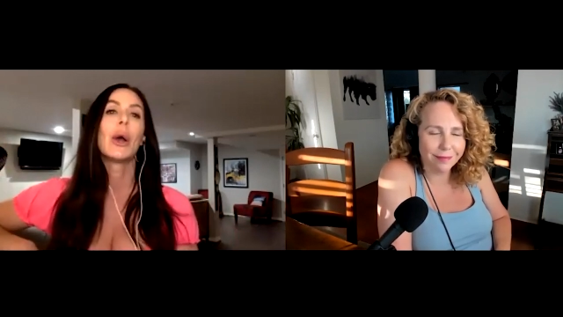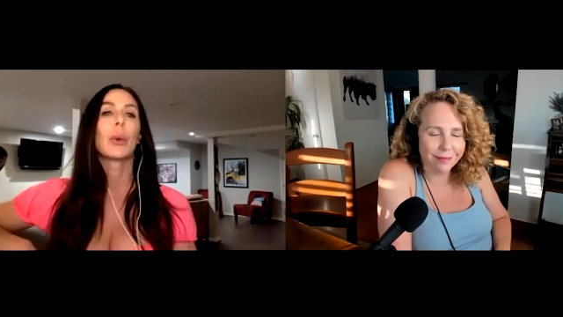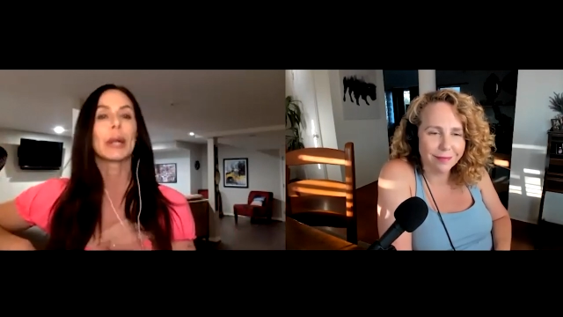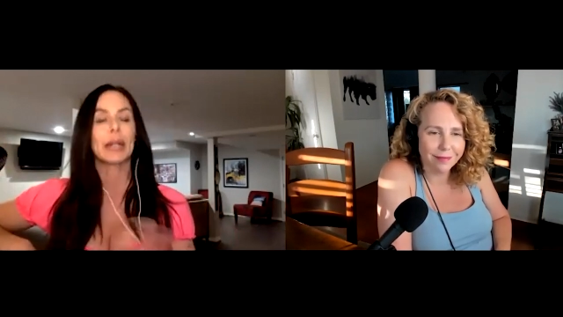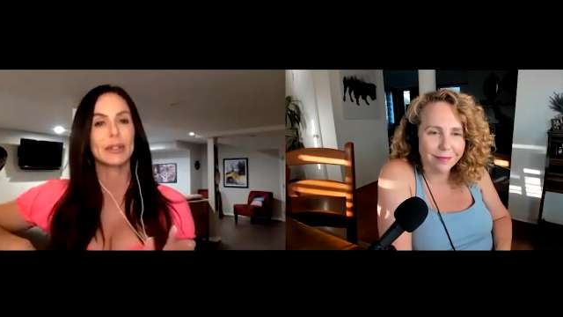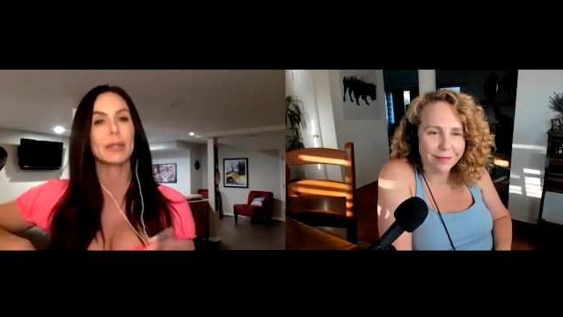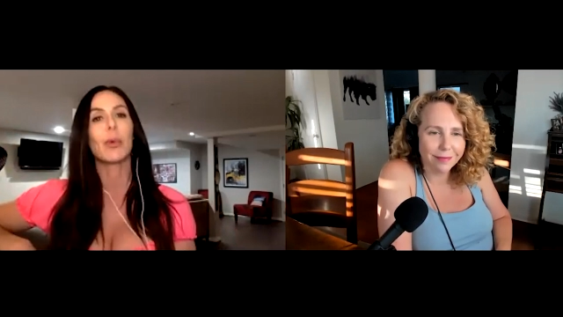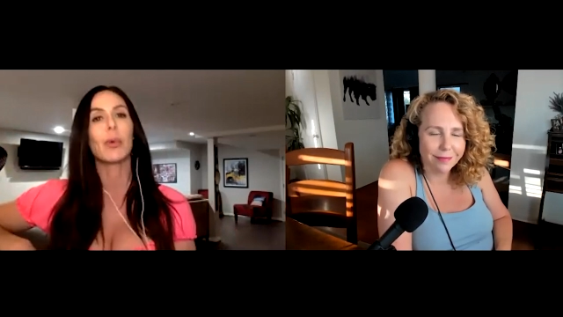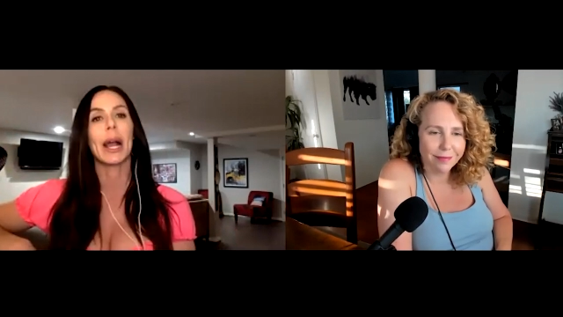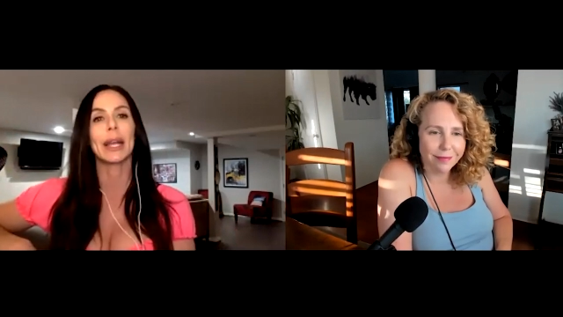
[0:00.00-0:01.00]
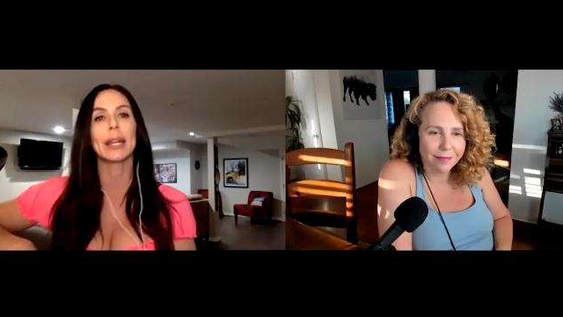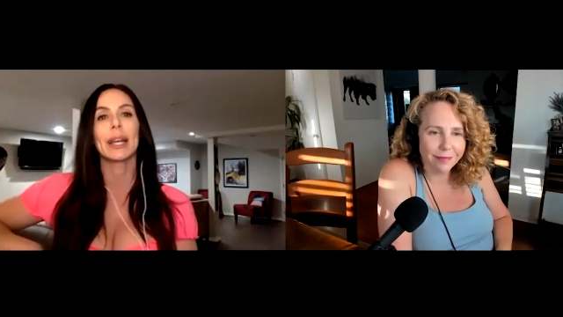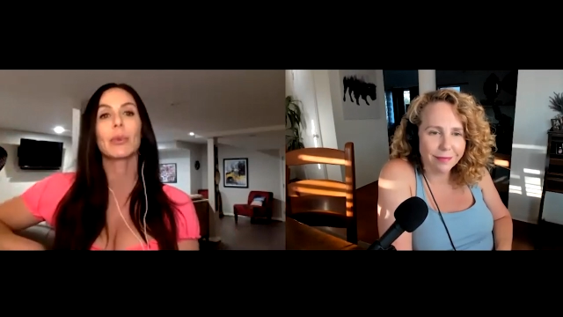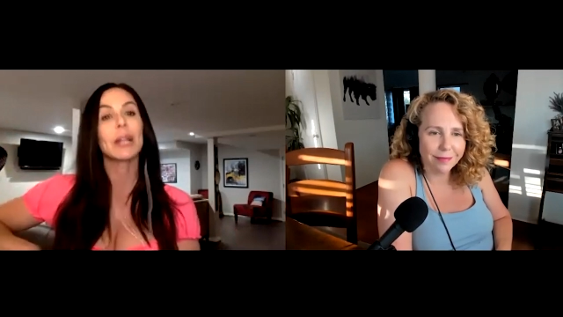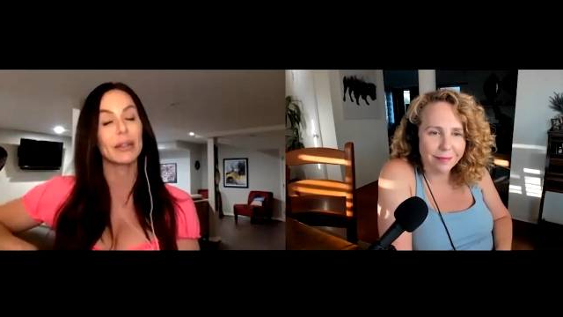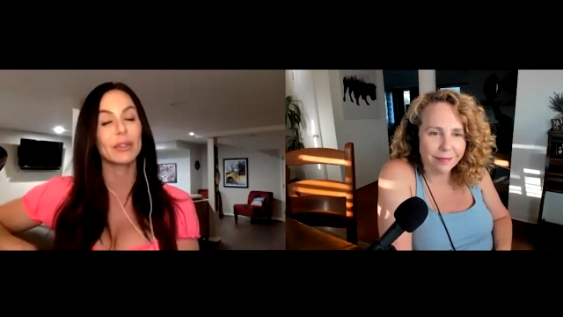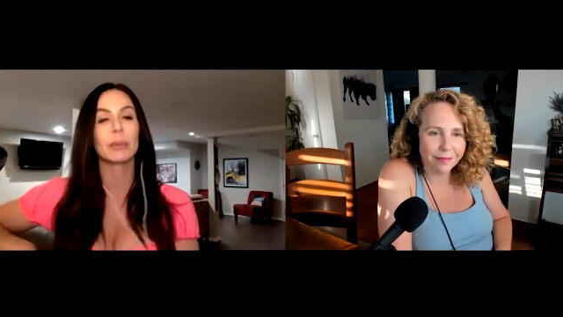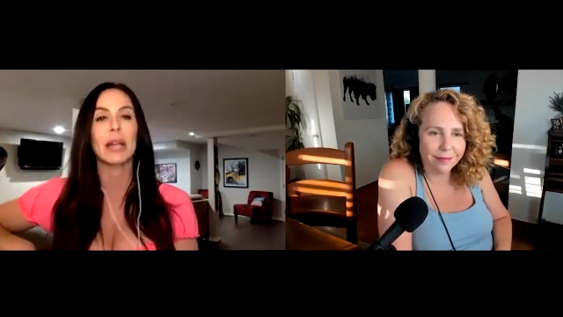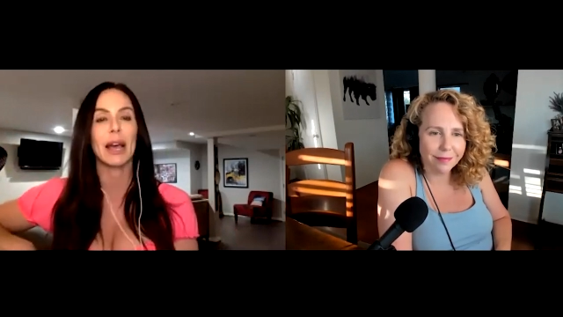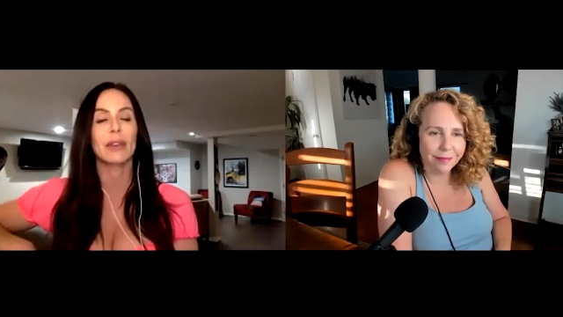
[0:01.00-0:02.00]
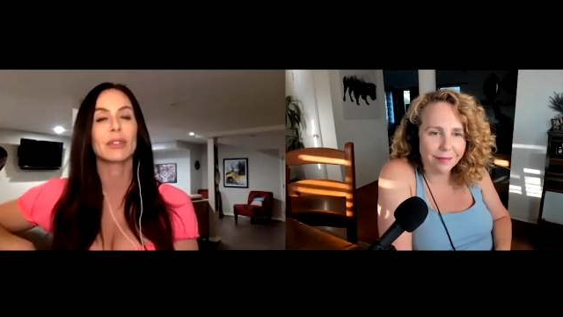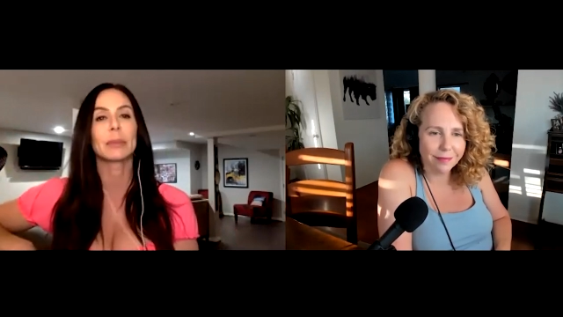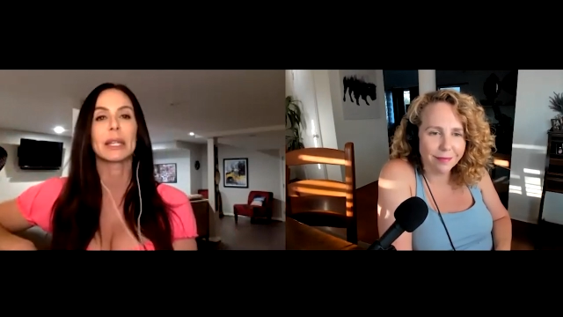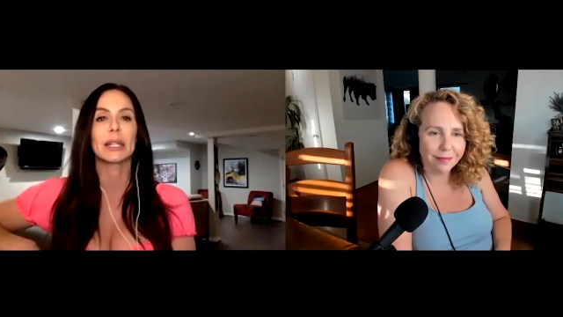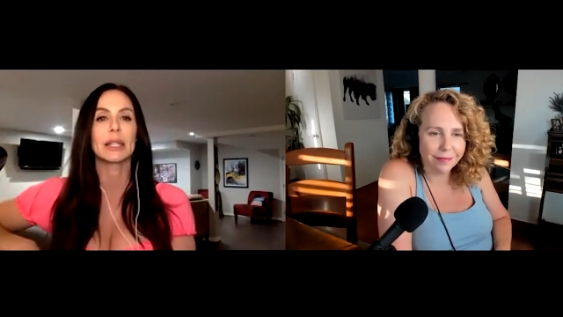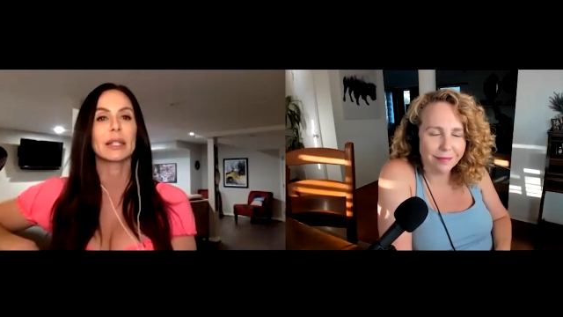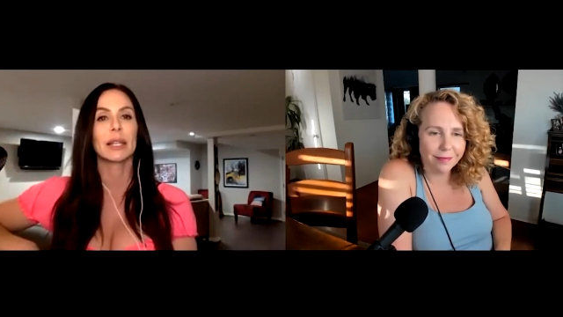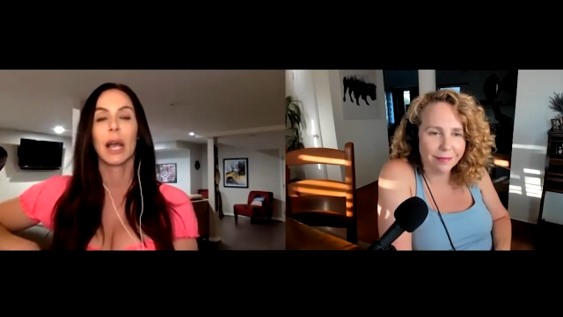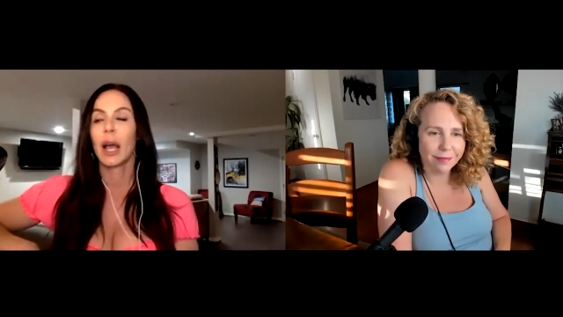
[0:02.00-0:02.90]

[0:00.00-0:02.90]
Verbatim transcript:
Speaker 1: We're going to have some wine and we're going to have some laughs because